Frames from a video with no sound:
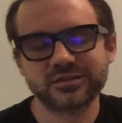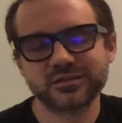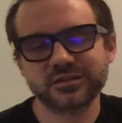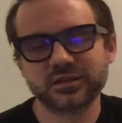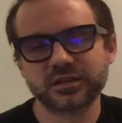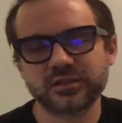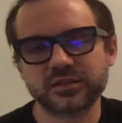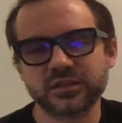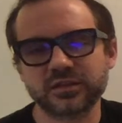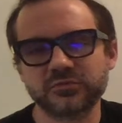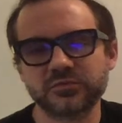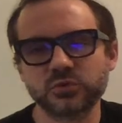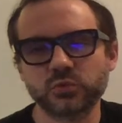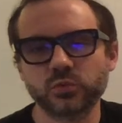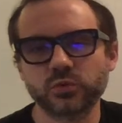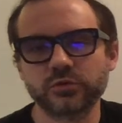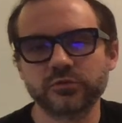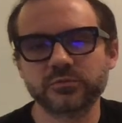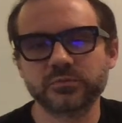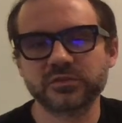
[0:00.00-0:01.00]
I think, few
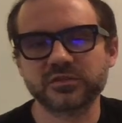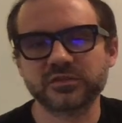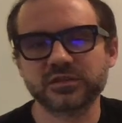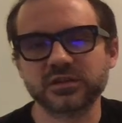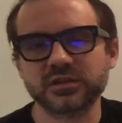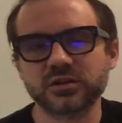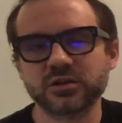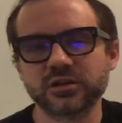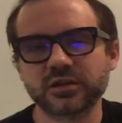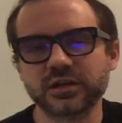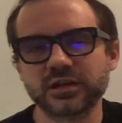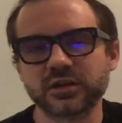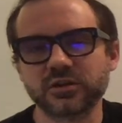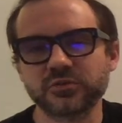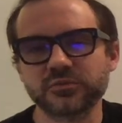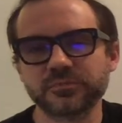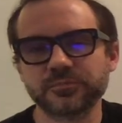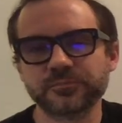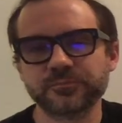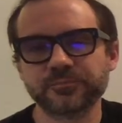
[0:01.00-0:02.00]
words missing
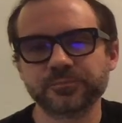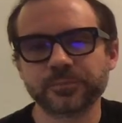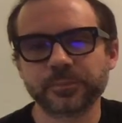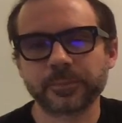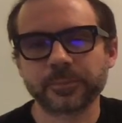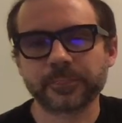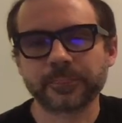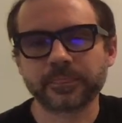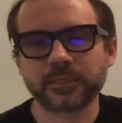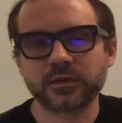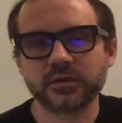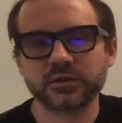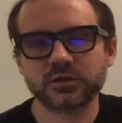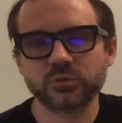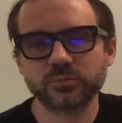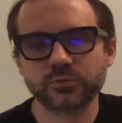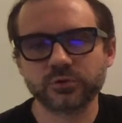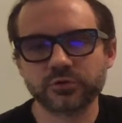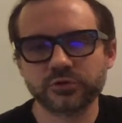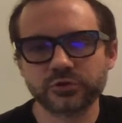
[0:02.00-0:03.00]
out.
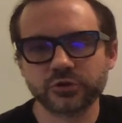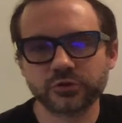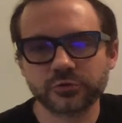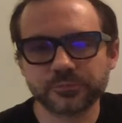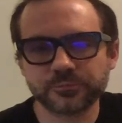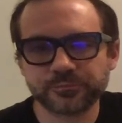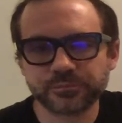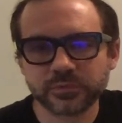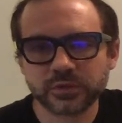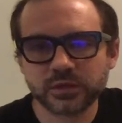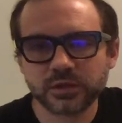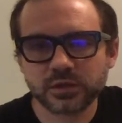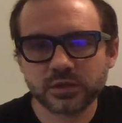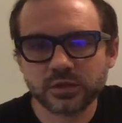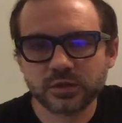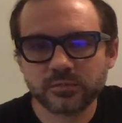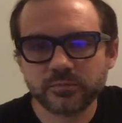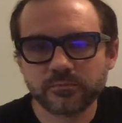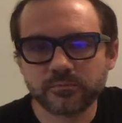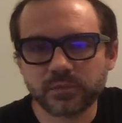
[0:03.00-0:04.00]
Gilberto,
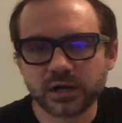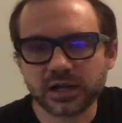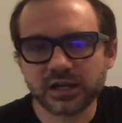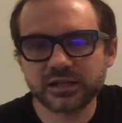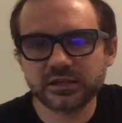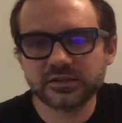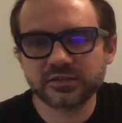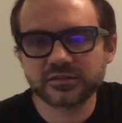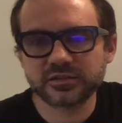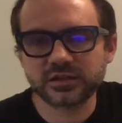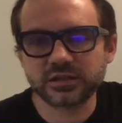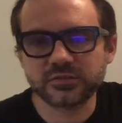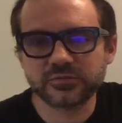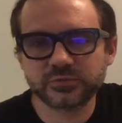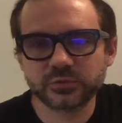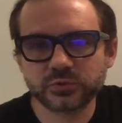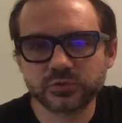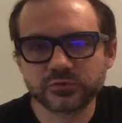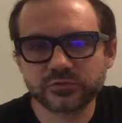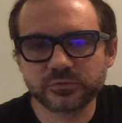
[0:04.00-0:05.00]
mind is an
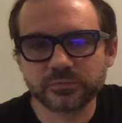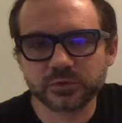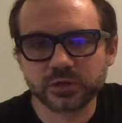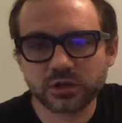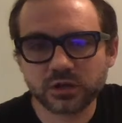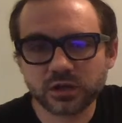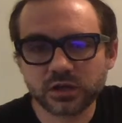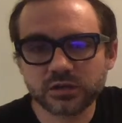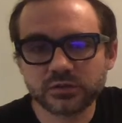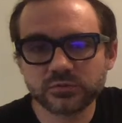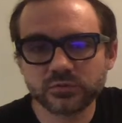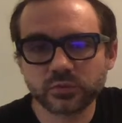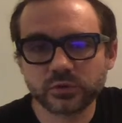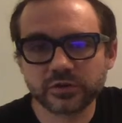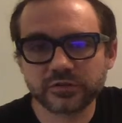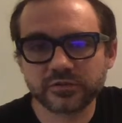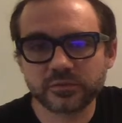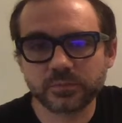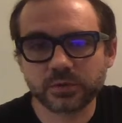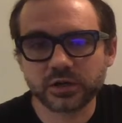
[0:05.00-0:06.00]
influence from God,
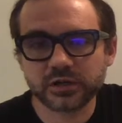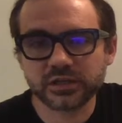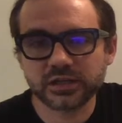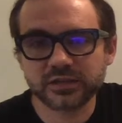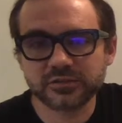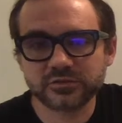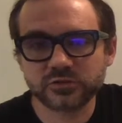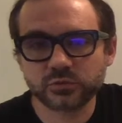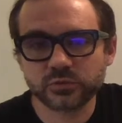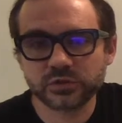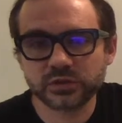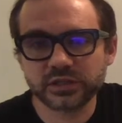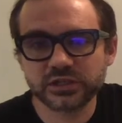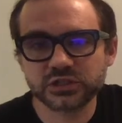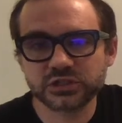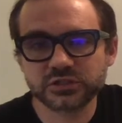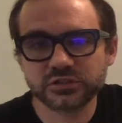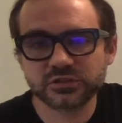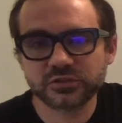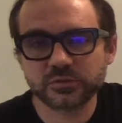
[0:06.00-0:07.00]
whereas the body has no
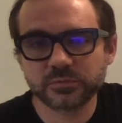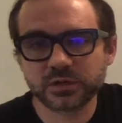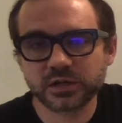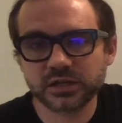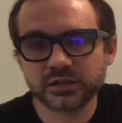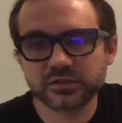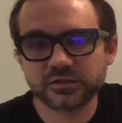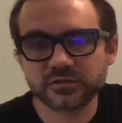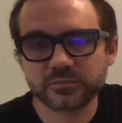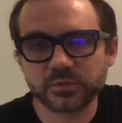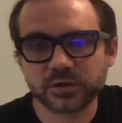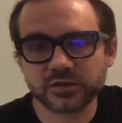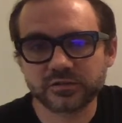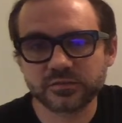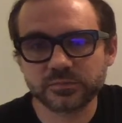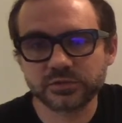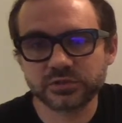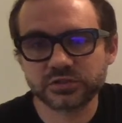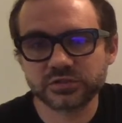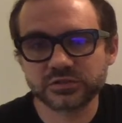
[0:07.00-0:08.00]
relation to the mind. It is
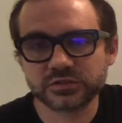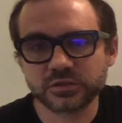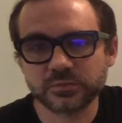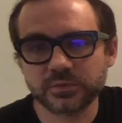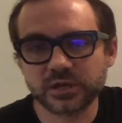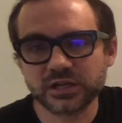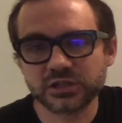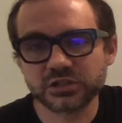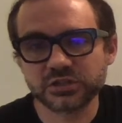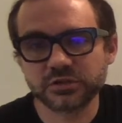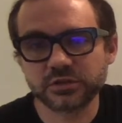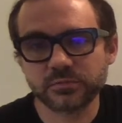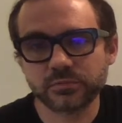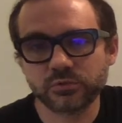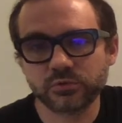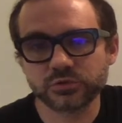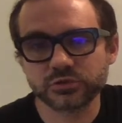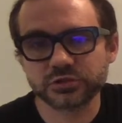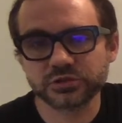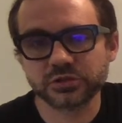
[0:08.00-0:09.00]
possibly just an imaginary
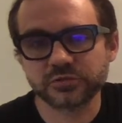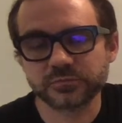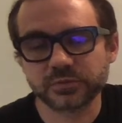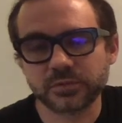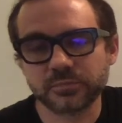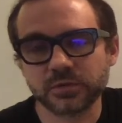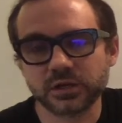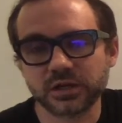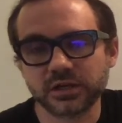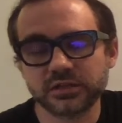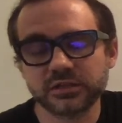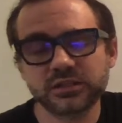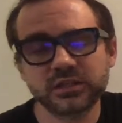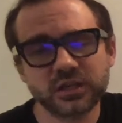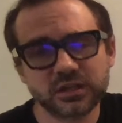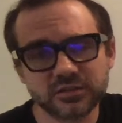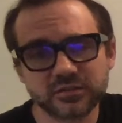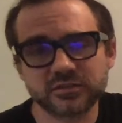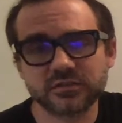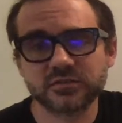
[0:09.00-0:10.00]
portion of my mind.
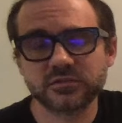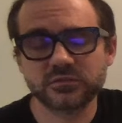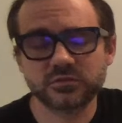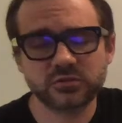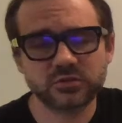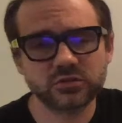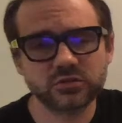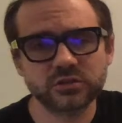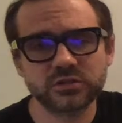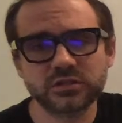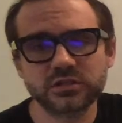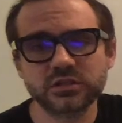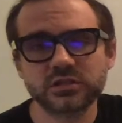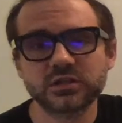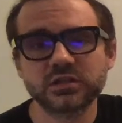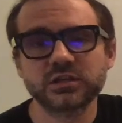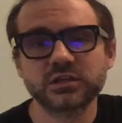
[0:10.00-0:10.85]
Yes, good.